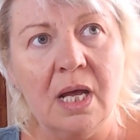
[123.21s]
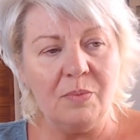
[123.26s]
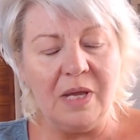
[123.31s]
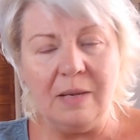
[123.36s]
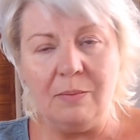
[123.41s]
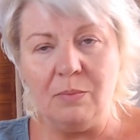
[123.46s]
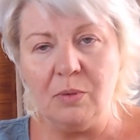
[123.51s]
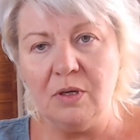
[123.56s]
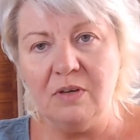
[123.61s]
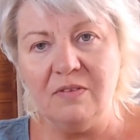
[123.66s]

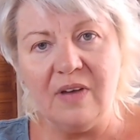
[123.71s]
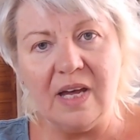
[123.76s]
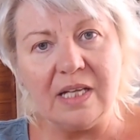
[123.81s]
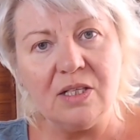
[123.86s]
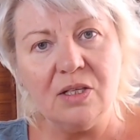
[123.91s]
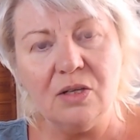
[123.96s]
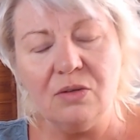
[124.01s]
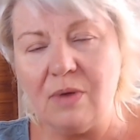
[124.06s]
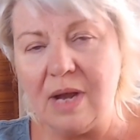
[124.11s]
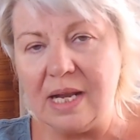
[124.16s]
people who've had
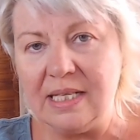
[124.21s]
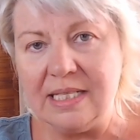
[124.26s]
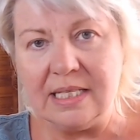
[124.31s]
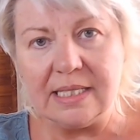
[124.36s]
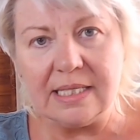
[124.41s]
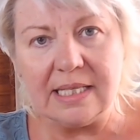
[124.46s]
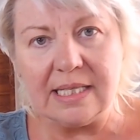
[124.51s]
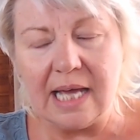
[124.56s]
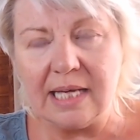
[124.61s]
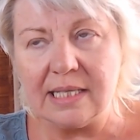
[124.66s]

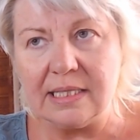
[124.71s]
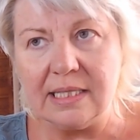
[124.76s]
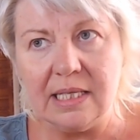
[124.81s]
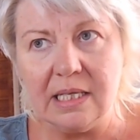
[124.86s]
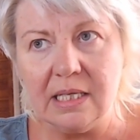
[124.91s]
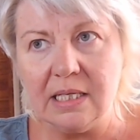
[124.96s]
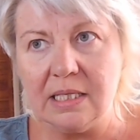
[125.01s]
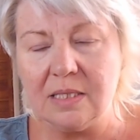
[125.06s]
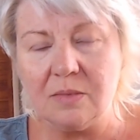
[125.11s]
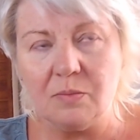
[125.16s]
horrendous
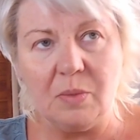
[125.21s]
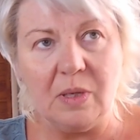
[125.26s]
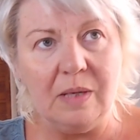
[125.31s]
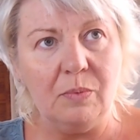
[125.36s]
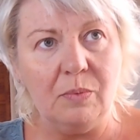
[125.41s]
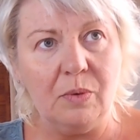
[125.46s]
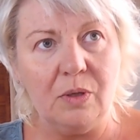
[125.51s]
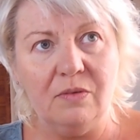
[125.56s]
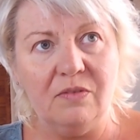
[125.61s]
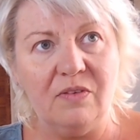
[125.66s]
accidents,
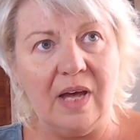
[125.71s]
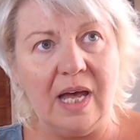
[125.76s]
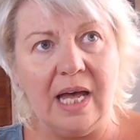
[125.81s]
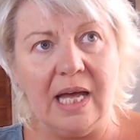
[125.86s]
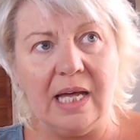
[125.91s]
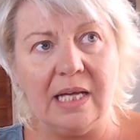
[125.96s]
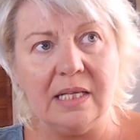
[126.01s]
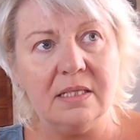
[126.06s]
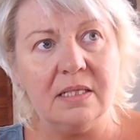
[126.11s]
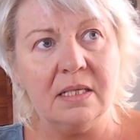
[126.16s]
people who've
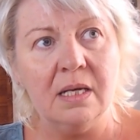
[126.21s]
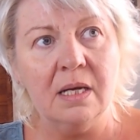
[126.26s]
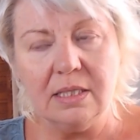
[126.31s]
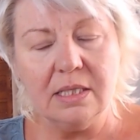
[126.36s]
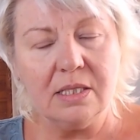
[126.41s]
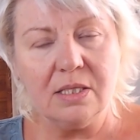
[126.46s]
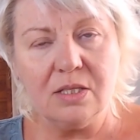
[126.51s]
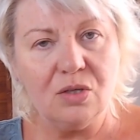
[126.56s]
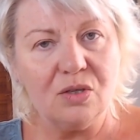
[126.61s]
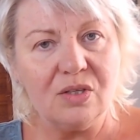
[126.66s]
had
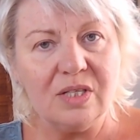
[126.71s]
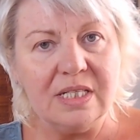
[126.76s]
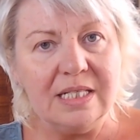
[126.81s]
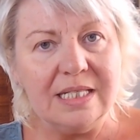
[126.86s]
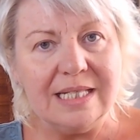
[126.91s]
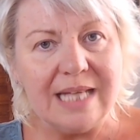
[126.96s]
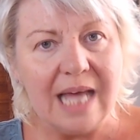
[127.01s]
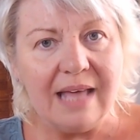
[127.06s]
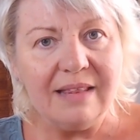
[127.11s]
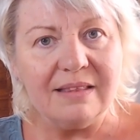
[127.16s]
sudden
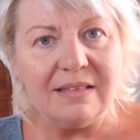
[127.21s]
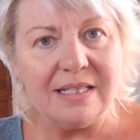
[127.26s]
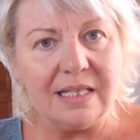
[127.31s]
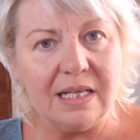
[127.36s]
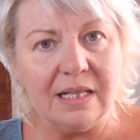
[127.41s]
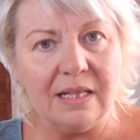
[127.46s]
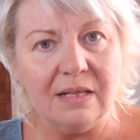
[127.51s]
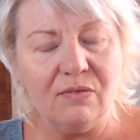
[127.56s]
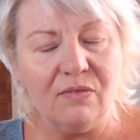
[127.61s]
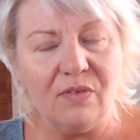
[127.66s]
deaths
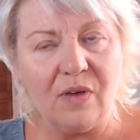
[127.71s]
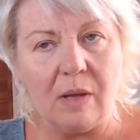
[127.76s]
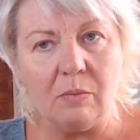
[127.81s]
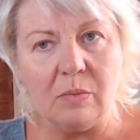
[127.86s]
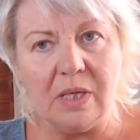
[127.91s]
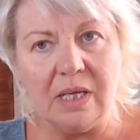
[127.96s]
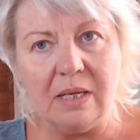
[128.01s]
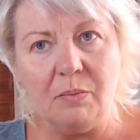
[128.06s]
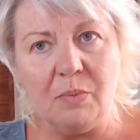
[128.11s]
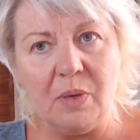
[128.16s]
in the
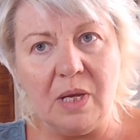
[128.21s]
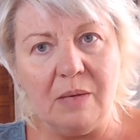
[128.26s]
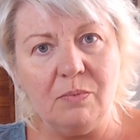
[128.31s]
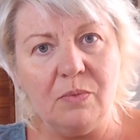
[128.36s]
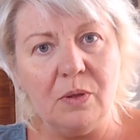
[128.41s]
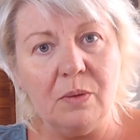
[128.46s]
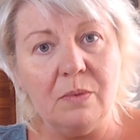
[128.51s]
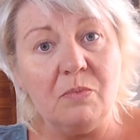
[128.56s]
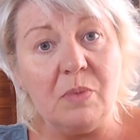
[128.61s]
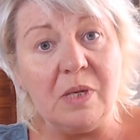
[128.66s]
family,
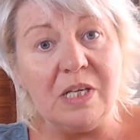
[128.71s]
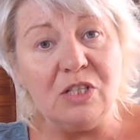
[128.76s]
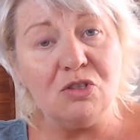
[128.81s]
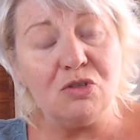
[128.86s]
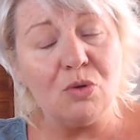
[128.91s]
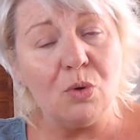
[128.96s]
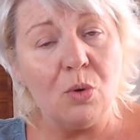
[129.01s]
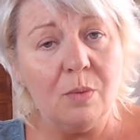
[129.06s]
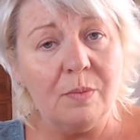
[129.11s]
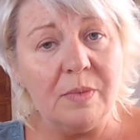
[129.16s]
people who've been
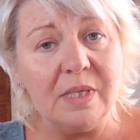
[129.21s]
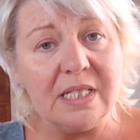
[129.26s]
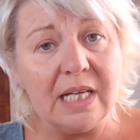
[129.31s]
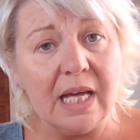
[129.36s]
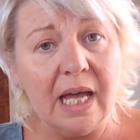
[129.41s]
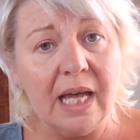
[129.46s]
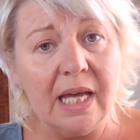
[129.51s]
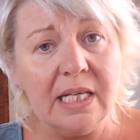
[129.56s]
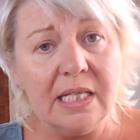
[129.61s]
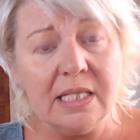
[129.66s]

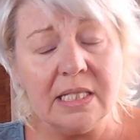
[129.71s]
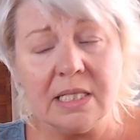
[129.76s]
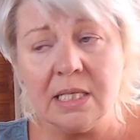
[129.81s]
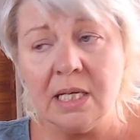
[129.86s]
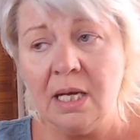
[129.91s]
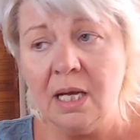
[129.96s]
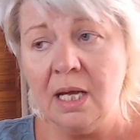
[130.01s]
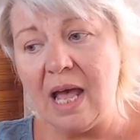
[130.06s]
traumatized.